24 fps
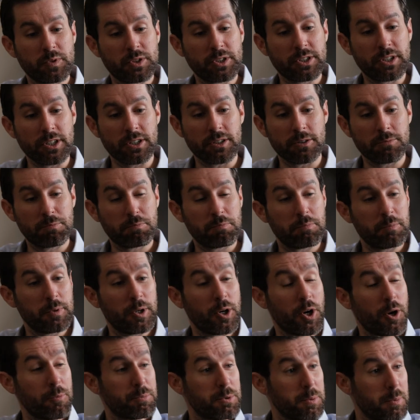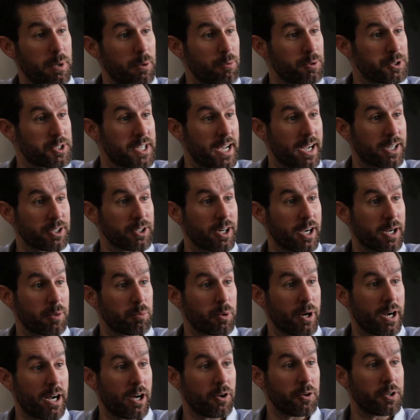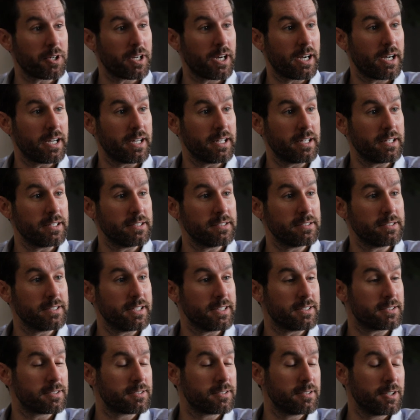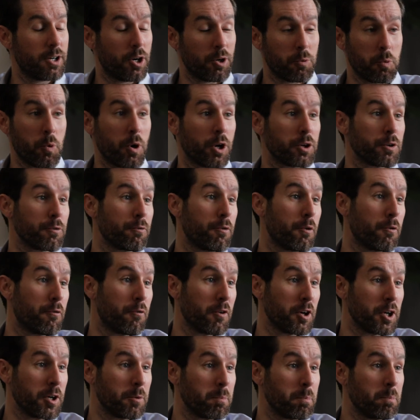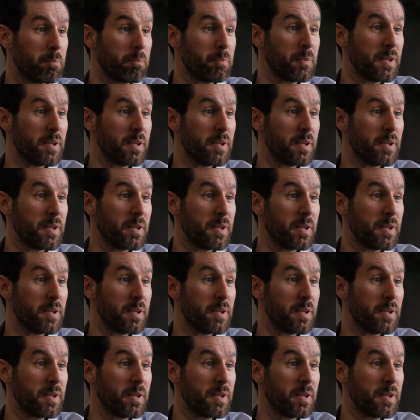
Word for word: still hope to be with Zacharia Brown. I, it's a wonderful firm.